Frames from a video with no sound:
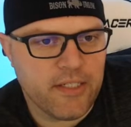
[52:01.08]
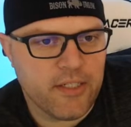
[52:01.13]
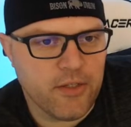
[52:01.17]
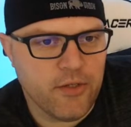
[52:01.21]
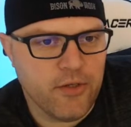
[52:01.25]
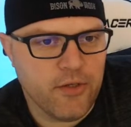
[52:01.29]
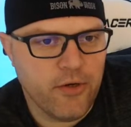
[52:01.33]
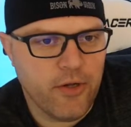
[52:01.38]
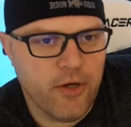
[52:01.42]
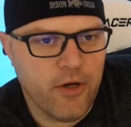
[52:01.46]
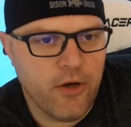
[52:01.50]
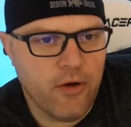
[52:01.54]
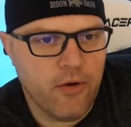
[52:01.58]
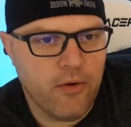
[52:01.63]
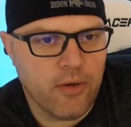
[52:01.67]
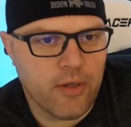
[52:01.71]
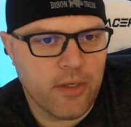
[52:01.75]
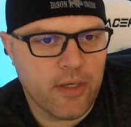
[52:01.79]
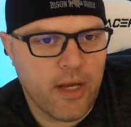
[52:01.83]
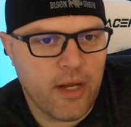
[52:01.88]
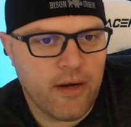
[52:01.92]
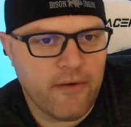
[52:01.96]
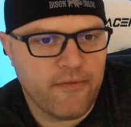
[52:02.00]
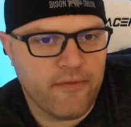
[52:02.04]

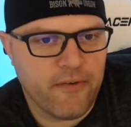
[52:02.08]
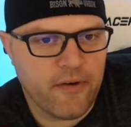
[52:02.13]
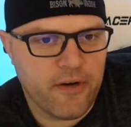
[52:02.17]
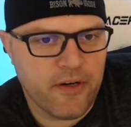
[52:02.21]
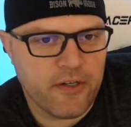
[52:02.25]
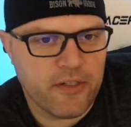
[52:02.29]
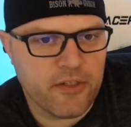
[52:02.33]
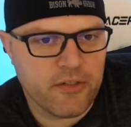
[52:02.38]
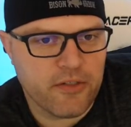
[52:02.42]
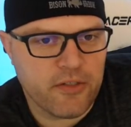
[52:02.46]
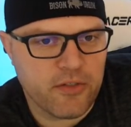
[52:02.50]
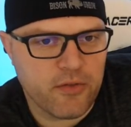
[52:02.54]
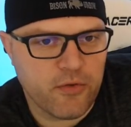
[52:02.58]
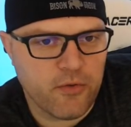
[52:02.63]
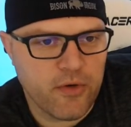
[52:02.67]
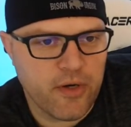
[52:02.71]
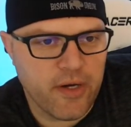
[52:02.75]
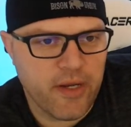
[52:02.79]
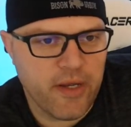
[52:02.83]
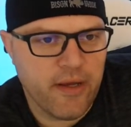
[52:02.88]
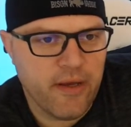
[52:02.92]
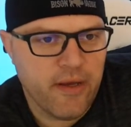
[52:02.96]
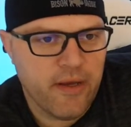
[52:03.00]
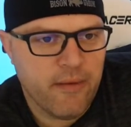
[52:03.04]
Sanudo got a furniture
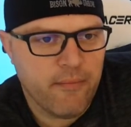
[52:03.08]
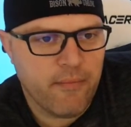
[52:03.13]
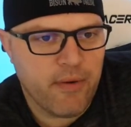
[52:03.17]
story.